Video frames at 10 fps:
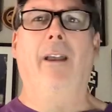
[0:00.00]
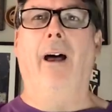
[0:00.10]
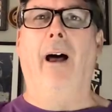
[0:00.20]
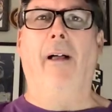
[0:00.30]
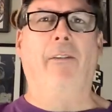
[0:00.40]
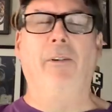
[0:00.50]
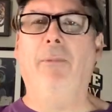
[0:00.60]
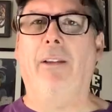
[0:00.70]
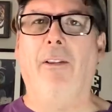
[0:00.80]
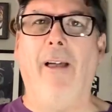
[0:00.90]
Seems
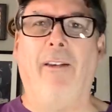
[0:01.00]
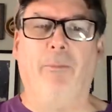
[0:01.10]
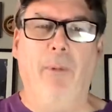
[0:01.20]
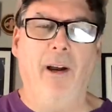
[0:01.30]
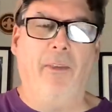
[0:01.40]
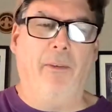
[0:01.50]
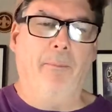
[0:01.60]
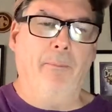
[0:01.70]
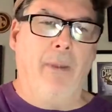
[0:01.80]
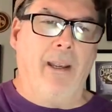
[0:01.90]
like the last month,
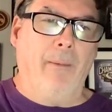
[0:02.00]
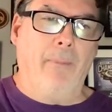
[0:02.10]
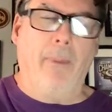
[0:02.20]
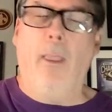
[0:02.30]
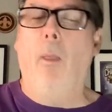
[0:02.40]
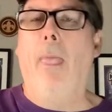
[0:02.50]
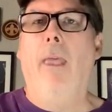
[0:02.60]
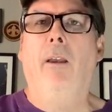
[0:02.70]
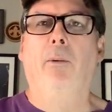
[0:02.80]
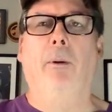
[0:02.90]
man,
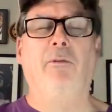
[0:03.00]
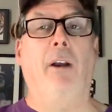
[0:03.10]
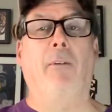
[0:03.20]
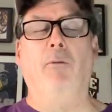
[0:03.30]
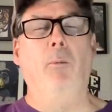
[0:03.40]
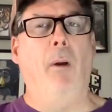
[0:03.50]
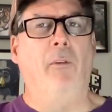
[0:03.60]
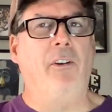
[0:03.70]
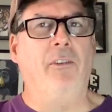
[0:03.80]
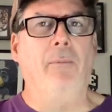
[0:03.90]
especially after football
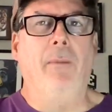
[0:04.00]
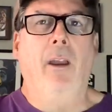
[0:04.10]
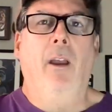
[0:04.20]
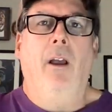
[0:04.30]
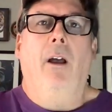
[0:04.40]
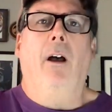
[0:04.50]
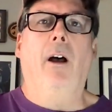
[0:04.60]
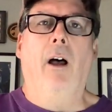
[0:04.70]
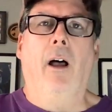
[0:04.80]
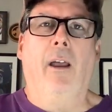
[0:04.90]
season,
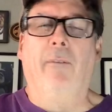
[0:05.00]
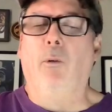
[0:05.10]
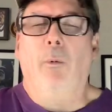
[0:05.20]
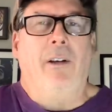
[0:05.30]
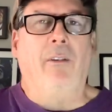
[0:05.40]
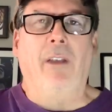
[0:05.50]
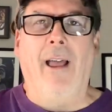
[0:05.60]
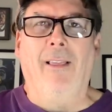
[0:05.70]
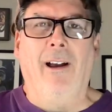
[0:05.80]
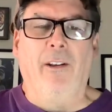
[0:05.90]
every week we got
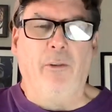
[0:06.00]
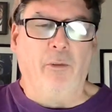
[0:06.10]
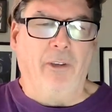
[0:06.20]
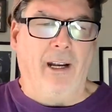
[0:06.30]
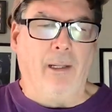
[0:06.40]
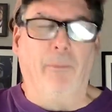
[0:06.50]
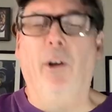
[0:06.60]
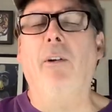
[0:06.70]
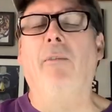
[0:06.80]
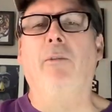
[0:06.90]
a lot of news items.
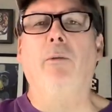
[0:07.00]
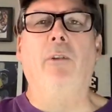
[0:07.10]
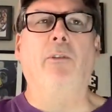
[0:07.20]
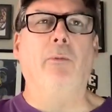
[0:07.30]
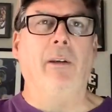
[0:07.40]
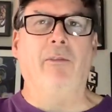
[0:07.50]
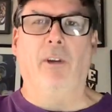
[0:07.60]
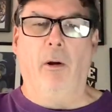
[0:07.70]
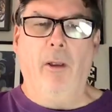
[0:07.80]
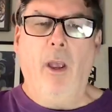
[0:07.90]
Only a few this week,
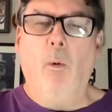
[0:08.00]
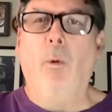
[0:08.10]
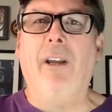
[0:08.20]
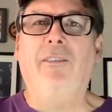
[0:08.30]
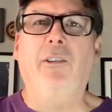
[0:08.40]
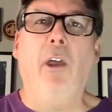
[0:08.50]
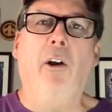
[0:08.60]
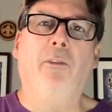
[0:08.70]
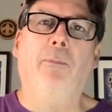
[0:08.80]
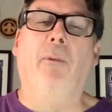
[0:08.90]
so we'll get to
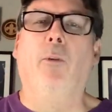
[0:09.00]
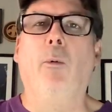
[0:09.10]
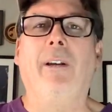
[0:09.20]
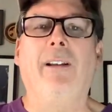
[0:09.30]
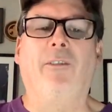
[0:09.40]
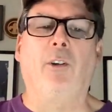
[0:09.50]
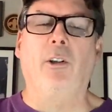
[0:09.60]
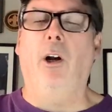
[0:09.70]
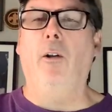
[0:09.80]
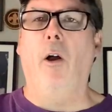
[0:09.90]
those. Before we get
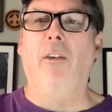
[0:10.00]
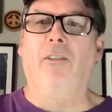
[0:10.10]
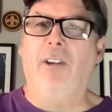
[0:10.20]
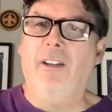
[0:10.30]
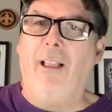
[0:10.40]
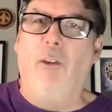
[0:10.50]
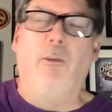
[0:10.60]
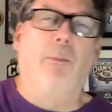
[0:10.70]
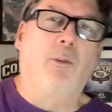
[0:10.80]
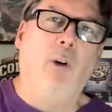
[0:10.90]
started on all this, hit that little
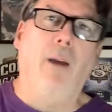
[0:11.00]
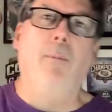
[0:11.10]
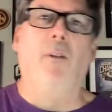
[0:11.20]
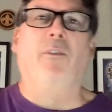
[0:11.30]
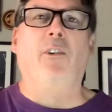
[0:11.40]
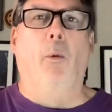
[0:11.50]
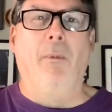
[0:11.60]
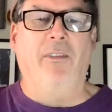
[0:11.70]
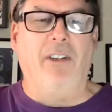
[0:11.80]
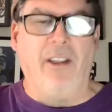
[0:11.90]
subscribe button so you don't
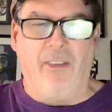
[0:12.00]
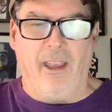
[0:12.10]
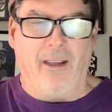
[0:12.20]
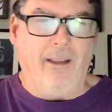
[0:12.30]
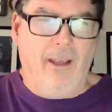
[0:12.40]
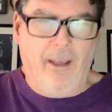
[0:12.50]
miss anything.